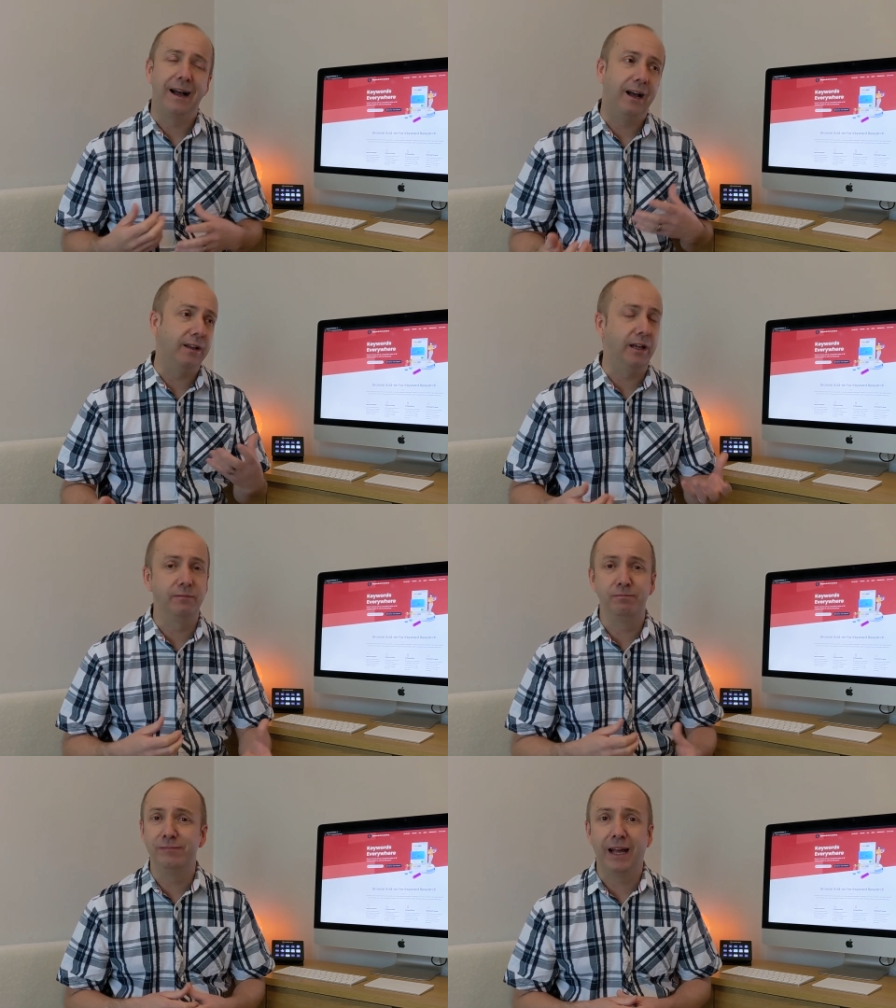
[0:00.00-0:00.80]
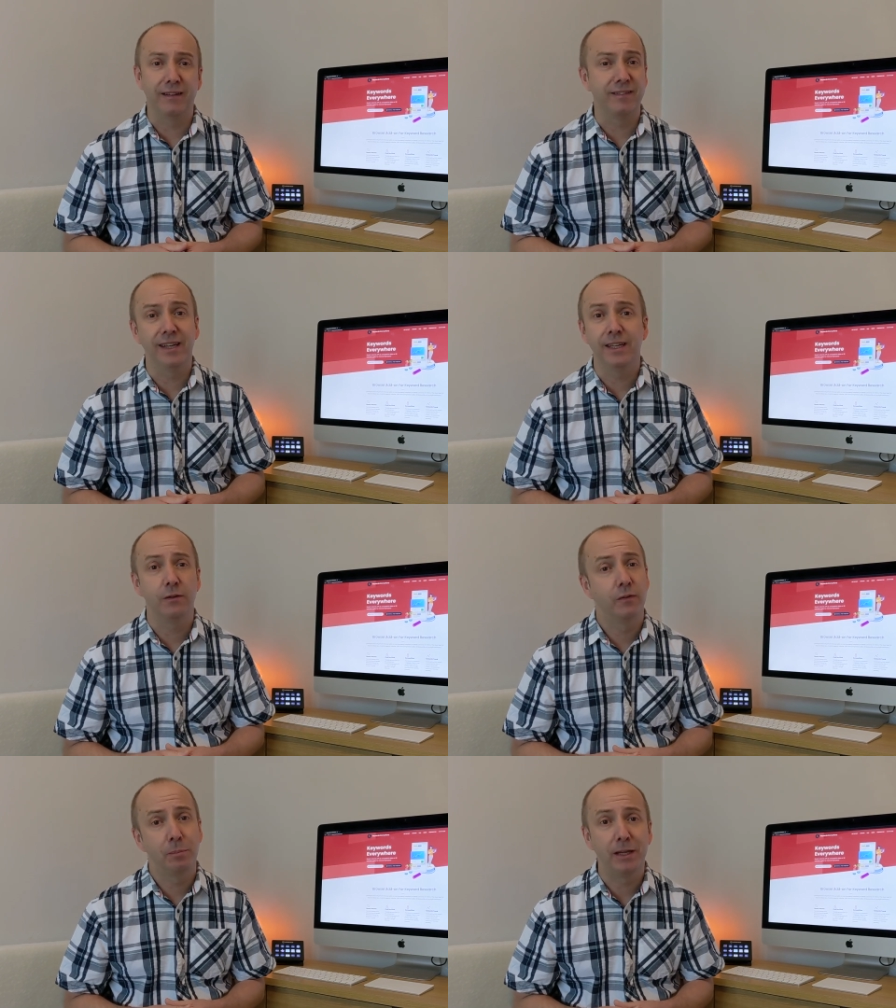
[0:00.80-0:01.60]
I, would take it
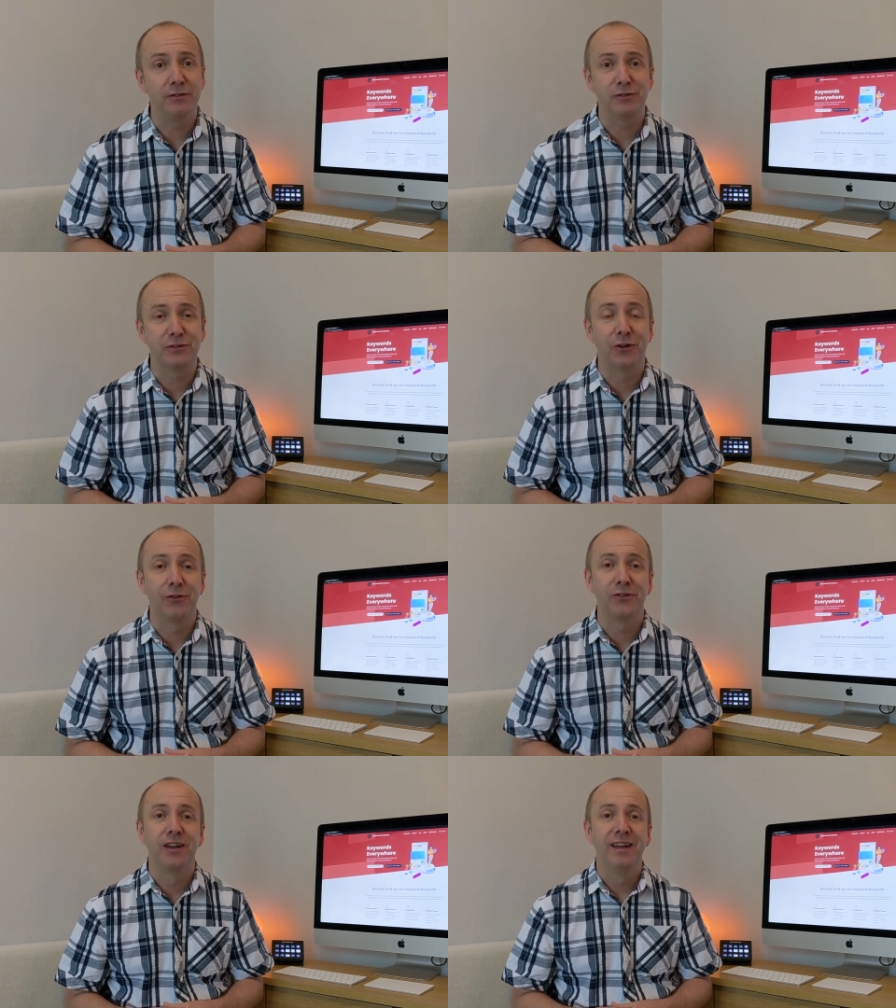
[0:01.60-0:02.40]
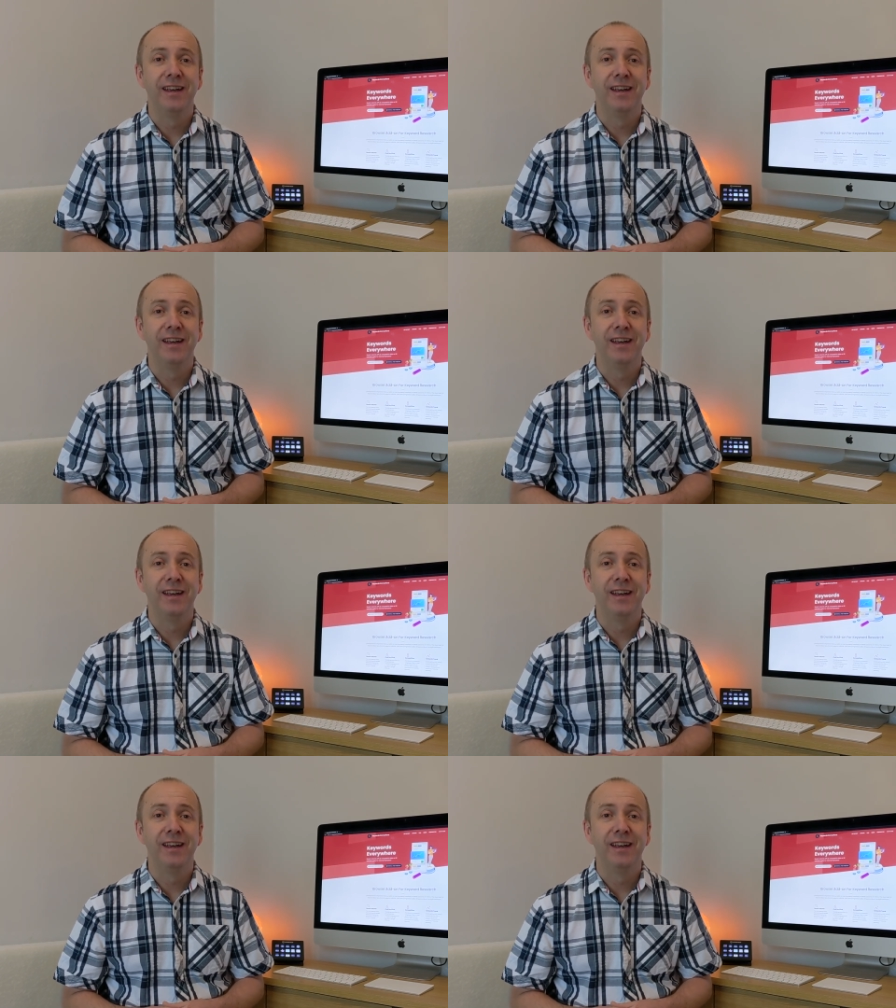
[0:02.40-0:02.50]
with a pinch of salt.